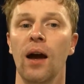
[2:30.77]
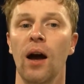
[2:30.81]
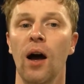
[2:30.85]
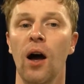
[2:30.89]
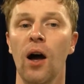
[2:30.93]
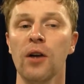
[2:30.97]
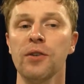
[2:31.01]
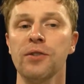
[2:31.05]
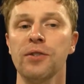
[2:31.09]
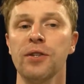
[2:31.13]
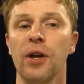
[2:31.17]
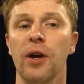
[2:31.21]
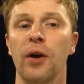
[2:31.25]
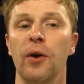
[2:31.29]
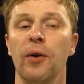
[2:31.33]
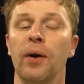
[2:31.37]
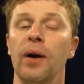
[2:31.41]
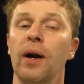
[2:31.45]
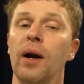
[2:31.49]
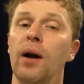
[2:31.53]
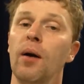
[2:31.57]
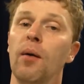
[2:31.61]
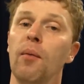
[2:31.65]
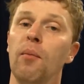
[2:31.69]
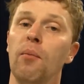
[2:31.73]
Also,
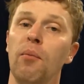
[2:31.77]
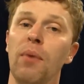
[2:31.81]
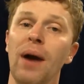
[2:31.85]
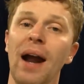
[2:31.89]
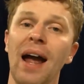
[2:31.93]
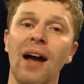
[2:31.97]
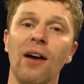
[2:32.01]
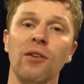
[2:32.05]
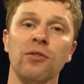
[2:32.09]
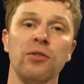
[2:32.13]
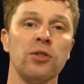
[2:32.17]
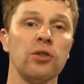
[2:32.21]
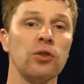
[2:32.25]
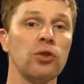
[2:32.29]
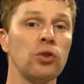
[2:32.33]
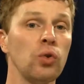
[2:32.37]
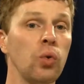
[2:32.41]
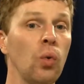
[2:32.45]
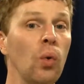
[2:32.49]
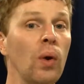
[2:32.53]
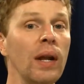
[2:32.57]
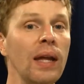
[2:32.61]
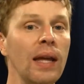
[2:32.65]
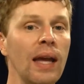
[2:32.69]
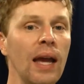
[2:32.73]
Brown's
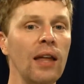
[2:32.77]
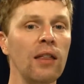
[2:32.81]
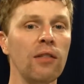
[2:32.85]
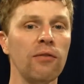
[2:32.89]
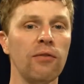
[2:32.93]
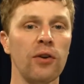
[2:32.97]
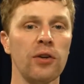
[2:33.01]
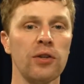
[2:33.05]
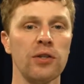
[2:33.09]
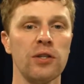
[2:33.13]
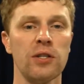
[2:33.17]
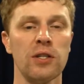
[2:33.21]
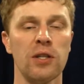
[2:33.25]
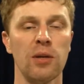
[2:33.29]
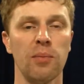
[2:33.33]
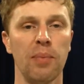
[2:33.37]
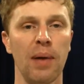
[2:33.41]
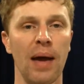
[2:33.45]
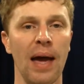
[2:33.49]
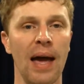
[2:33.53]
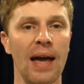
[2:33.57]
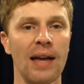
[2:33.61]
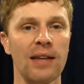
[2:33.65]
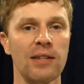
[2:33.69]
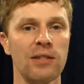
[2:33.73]
28th versus the
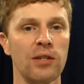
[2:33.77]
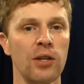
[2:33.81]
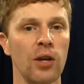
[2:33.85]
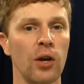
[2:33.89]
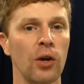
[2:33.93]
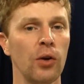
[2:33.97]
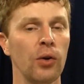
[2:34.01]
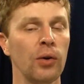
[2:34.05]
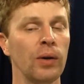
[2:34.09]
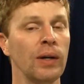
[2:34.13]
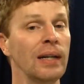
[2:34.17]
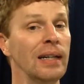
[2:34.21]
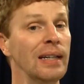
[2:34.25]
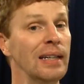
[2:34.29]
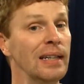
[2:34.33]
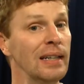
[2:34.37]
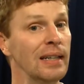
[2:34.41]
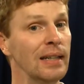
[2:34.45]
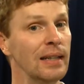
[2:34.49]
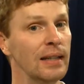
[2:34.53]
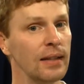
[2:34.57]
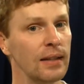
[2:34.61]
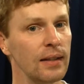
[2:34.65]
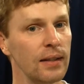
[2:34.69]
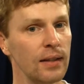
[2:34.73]
pass, so
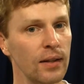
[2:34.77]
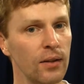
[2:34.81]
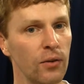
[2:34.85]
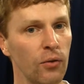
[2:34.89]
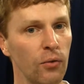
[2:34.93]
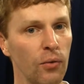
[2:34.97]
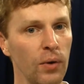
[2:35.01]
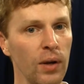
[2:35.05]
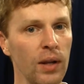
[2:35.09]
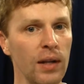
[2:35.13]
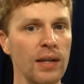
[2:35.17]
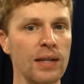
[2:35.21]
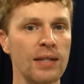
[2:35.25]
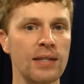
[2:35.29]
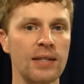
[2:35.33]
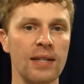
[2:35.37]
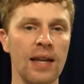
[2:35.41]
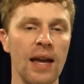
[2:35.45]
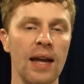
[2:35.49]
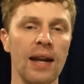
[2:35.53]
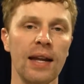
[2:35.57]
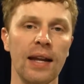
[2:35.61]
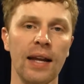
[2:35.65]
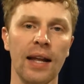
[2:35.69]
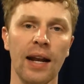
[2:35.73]
really
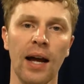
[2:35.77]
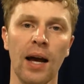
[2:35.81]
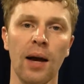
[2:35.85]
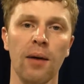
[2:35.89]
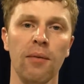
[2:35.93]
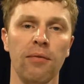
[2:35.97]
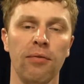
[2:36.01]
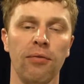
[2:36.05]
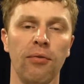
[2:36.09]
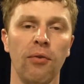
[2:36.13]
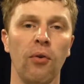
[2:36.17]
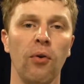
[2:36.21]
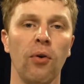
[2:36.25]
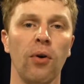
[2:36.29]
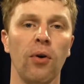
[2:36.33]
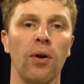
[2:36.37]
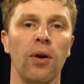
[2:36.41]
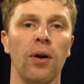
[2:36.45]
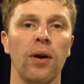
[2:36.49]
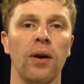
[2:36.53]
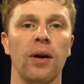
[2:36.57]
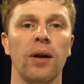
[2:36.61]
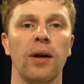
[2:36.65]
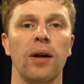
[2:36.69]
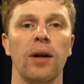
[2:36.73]
setting it up
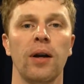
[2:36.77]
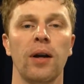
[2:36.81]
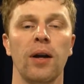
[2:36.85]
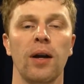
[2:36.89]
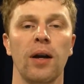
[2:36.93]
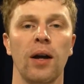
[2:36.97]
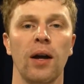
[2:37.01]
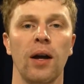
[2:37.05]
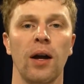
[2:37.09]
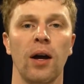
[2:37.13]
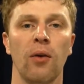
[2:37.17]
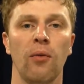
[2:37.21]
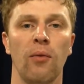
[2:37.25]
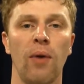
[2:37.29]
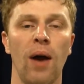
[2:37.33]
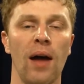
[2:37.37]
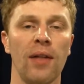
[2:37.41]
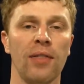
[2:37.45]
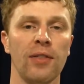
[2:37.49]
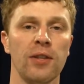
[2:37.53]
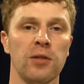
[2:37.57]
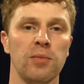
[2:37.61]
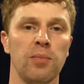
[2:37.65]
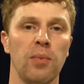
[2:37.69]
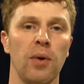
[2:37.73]
for
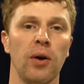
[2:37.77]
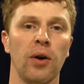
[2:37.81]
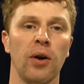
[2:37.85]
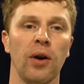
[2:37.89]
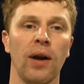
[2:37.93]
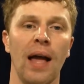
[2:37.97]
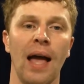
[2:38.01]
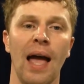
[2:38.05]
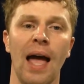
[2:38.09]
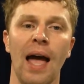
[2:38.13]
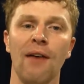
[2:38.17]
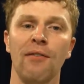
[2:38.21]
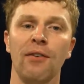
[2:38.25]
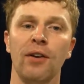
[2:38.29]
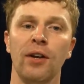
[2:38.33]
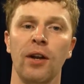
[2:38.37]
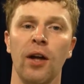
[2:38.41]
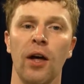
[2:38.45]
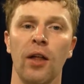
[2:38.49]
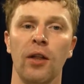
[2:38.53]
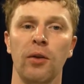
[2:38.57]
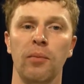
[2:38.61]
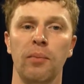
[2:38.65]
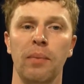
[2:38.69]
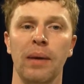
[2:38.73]
Roethlisberger to have
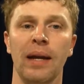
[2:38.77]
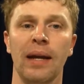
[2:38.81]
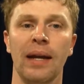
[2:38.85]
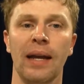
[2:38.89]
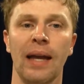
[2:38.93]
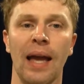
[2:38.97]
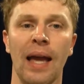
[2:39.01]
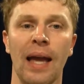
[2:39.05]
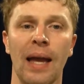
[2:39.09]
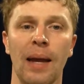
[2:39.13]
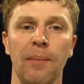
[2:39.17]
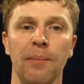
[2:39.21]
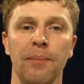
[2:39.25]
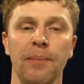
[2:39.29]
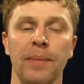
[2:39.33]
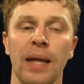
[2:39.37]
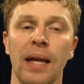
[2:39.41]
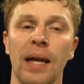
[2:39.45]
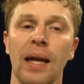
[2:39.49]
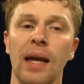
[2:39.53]
another big game.